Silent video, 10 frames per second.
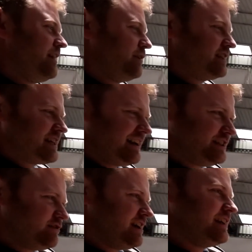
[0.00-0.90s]
And the
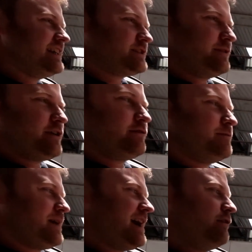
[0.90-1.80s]
challenge really is we've got to
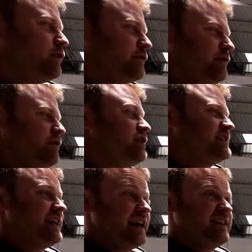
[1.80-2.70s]
repair all of the rot
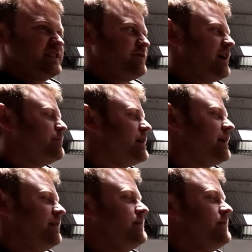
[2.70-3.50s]
in it, and there's a fair bit,